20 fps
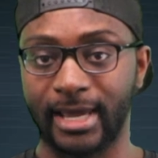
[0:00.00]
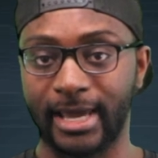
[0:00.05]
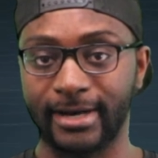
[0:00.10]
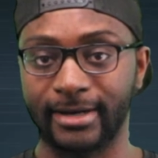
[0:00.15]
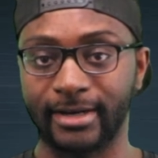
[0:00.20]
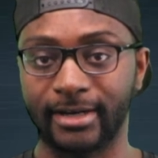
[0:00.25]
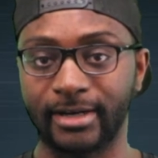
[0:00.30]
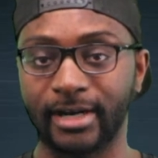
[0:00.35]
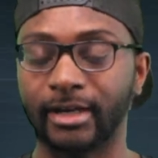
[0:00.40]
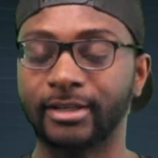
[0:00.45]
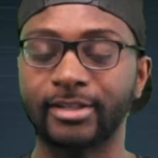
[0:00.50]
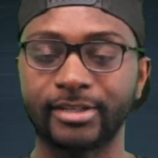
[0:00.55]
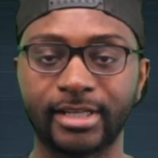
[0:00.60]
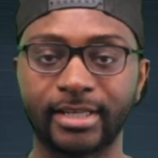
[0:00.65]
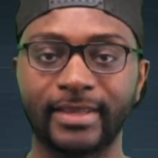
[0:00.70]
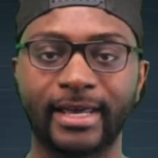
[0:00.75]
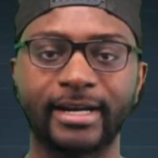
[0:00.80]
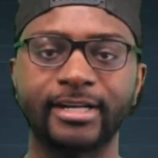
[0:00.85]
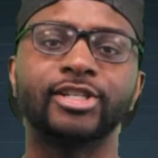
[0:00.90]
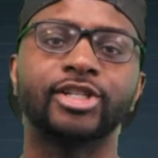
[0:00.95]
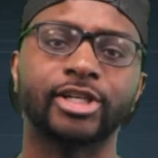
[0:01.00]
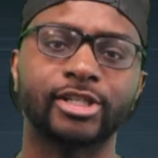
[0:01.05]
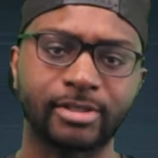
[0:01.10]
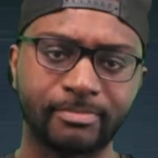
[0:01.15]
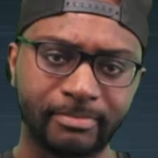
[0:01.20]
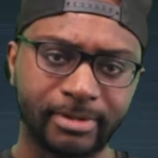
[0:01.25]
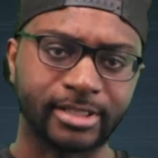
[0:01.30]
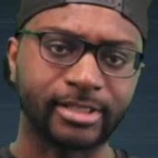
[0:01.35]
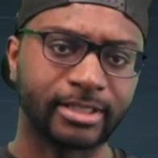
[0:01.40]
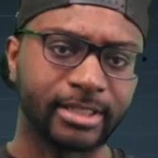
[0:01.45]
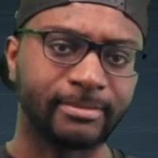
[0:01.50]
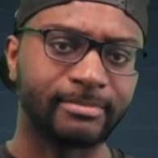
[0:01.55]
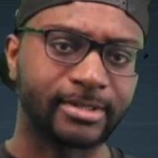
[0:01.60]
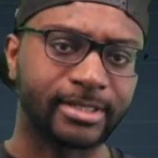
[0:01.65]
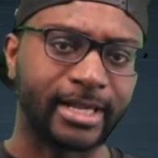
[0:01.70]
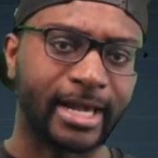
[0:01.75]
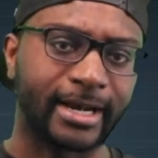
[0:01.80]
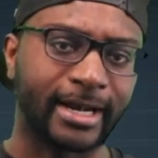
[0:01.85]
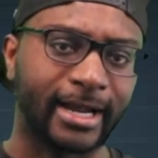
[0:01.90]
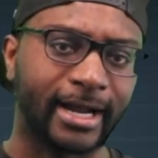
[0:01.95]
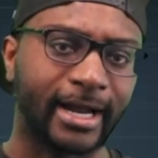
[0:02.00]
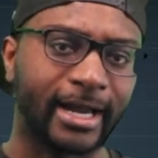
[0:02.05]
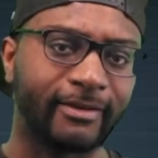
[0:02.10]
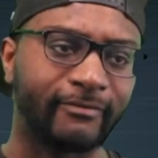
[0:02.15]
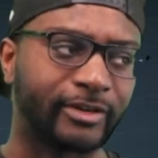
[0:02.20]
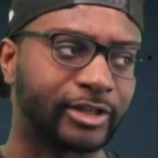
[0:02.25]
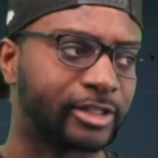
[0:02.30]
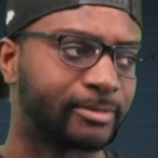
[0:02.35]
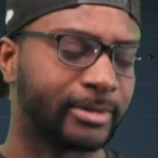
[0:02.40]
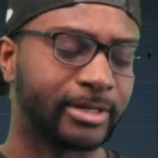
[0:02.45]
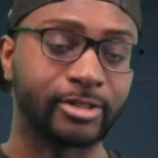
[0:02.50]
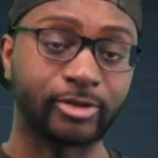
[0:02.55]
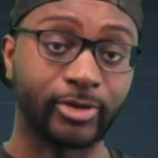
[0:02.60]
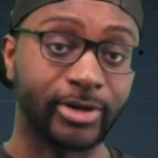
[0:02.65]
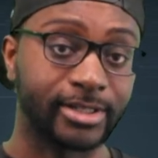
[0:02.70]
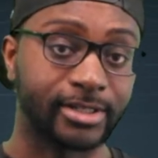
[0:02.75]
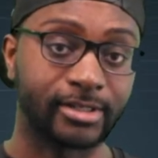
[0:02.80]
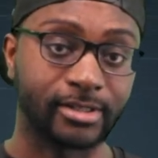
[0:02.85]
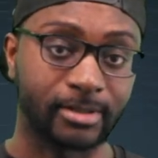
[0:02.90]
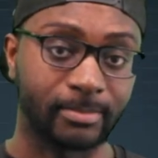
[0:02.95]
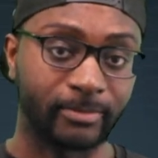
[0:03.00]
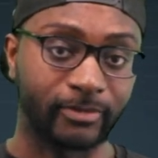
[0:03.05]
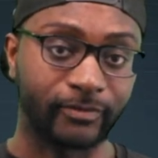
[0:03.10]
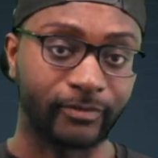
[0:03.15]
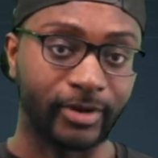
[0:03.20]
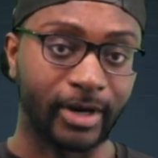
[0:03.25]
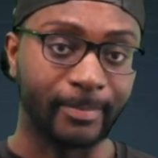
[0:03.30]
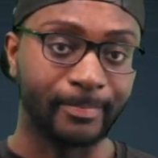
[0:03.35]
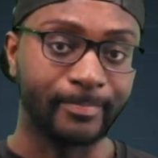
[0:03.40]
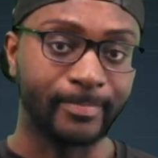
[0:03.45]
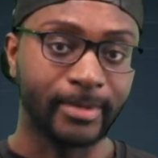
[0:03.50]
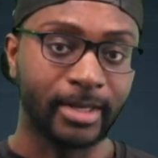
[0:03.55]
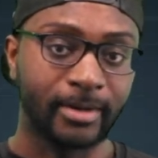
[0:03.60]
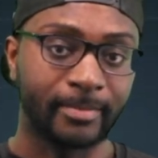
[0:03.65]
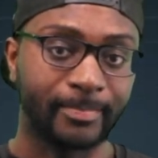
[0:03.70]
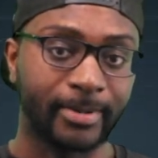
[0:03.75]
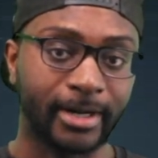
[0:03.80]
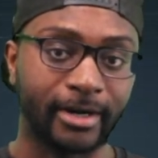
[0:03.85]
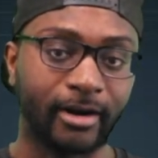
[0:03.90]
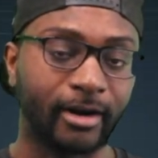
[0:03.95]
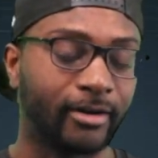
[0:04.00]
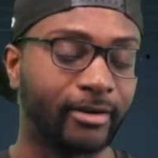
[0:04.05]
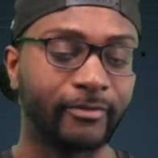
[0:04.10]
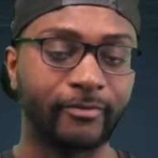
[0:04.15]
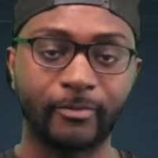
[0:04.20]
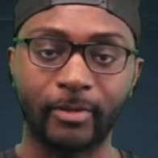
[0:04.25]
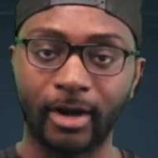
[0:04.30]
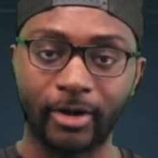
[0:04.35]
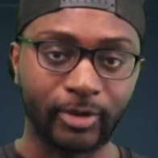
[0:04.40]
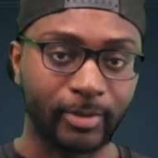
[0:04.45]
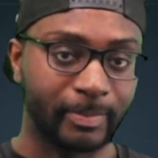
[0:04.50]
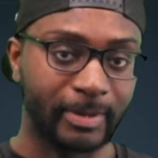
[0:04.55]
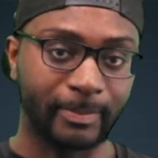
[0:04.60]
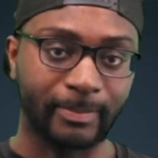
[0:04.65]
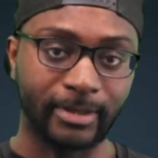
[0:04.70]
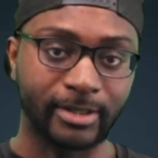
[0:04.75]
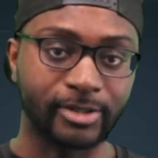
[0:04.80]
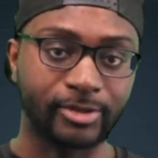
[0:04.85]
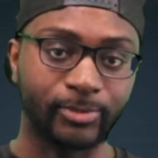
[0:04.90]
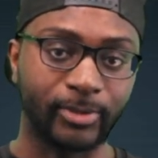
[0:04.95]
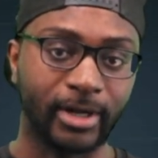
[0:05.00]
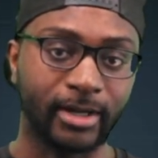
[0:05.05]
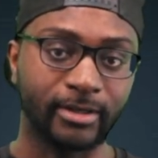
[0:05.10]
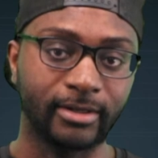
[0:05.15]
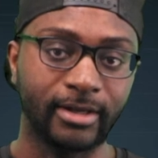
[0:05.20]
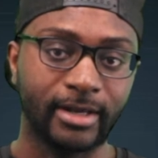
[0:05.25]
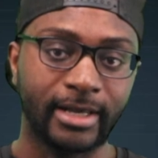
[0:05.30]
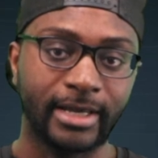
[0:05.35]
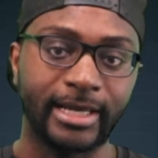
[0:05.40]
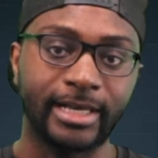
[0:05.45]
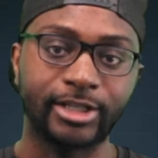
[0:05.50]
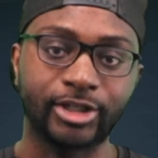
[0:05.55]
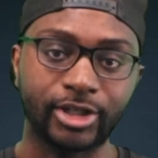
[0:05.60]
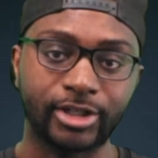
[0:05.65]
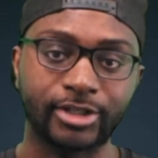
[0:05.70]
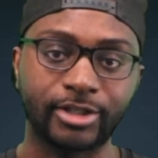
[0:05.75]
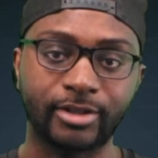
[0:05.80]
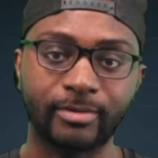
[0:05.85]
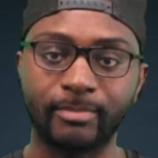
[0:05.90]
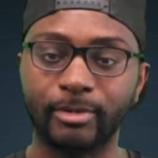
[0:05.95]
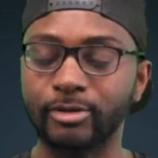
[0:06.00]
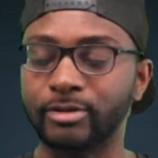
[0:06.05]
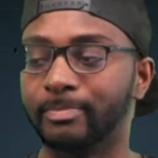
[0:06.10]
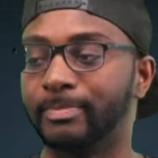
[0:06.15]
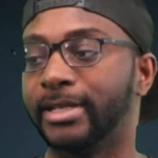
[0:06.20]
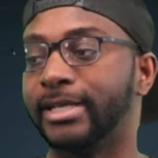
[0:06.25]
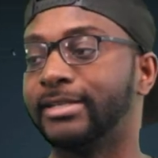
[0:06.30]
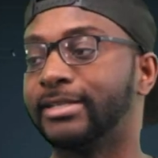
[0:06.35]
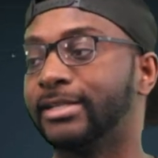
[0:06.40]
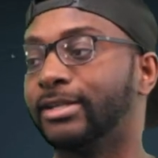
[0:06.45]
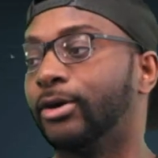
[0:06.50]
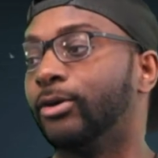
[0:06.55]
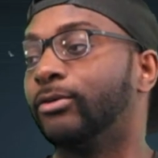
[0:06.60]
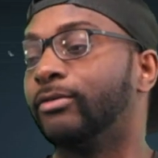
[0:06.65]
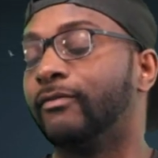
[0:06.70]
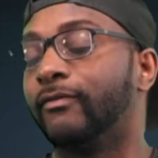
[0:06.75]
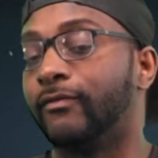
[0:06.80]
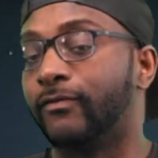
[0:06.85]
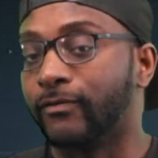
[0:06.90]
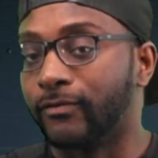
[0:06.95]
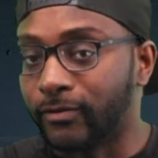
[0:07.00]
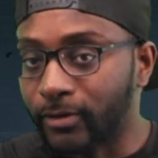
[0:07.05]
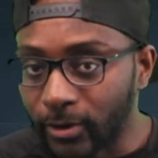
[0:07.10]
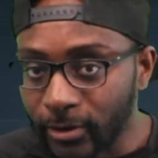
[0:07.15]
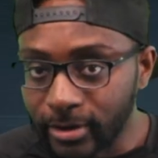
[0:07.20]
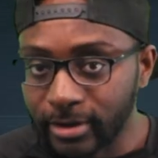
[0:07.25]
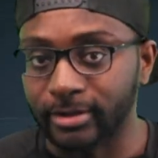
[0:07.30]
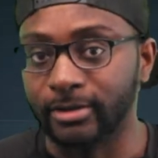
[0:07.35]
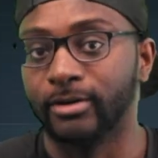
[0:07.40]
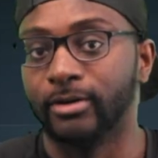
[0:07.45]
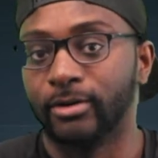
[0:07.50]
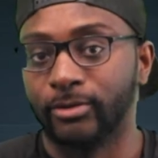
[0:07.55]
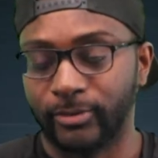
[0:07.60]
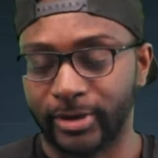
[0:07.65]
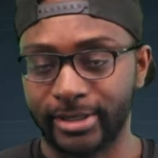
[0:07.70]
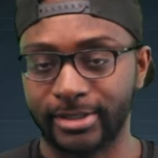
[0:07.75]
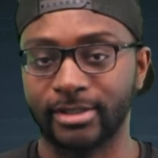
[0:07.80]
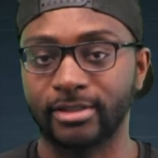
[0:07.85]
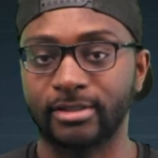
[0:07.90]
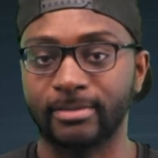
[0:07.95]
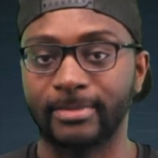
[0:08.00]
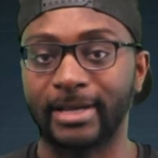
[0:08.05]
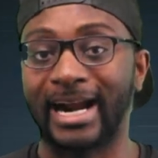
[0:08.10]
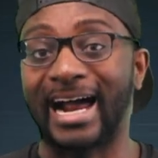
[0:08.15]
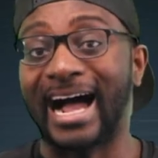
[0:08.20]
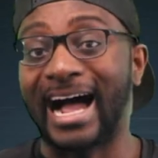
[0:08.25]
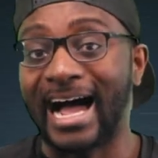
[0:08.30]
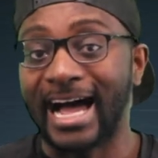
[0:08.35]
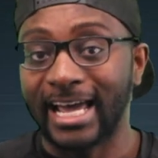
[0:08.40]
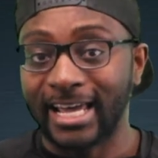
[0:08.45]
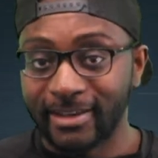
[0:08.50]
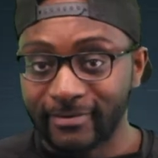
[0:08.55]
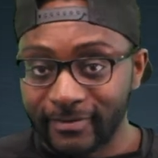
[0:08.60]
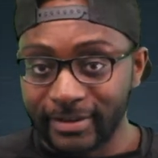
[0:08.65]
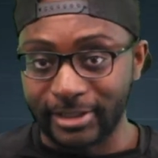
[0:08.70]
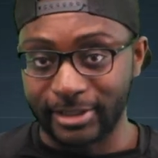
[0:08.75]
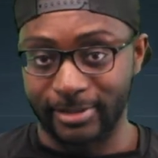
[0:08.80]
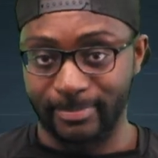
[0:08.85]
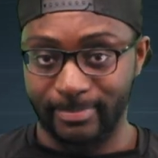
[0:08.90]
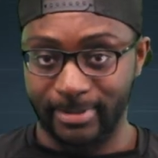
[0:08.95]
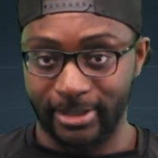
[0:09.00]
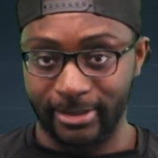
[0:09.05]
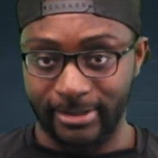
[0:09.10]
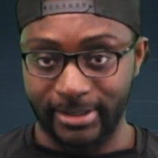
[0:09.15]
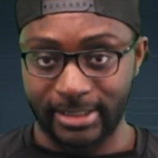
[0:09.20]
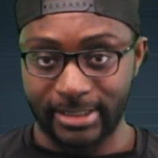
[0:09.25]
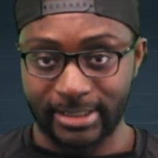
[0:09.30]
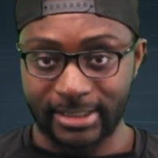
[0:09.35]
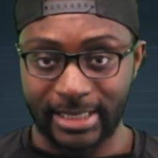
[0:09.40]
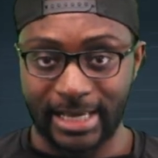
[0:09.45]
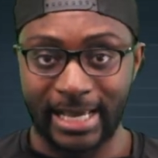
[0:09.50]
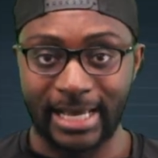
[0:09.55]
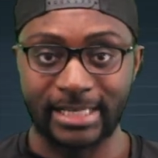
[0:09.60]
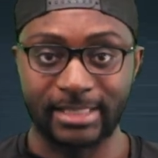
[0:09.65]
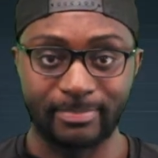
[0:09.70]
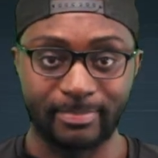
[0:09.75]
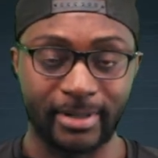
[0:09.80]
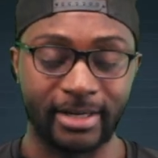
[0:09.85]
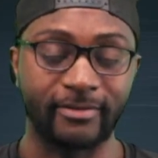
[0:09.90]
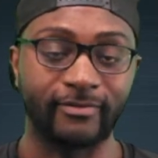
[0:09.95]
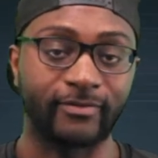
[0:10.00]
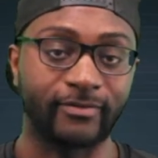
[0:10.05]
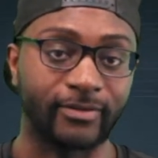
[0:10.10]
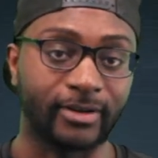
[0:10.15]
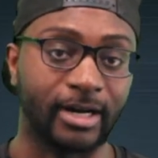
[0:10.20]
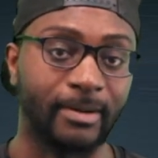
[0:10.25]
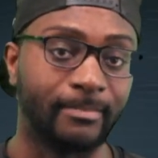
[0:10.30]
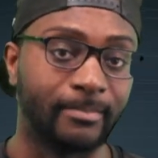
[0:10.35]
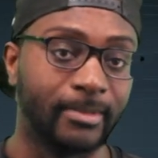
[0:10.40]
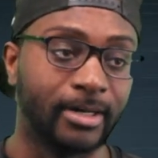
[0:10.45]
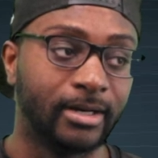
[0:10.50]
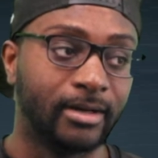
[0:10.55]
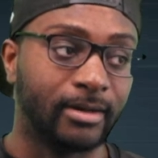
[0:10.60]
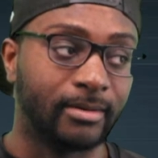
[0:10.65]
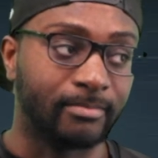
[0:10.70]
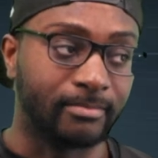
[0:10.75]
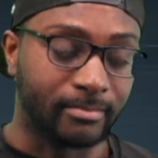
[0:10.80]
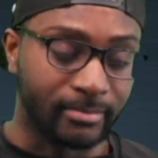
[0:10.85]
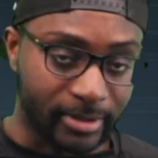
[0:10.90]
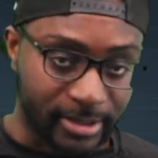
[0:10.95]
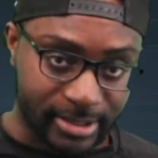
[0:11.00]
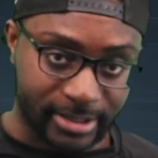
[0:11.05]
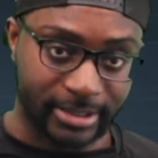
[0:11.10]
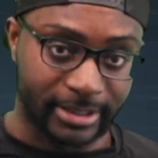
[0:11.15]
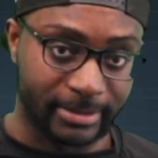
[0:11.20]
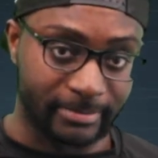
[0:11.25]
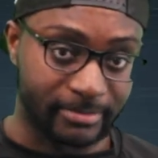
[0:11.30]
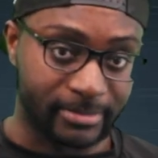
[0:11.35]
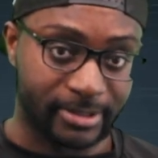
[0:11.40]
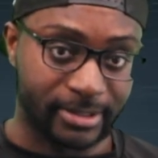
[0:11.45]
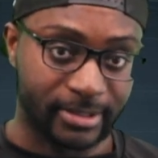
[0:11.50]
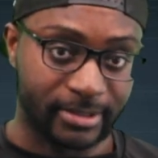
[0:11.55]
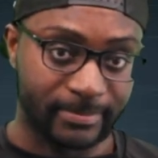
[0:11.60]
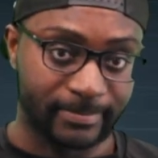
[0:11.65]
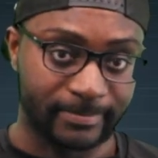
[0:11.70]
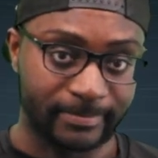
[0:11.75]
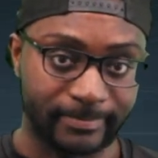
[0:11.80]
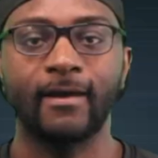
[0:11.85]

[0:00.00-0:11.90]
And not to say that it's just Muslims that I've experienced racism from, but of other people as well. It's just the most blatant, overt racism that I've experienced has been from Muslims.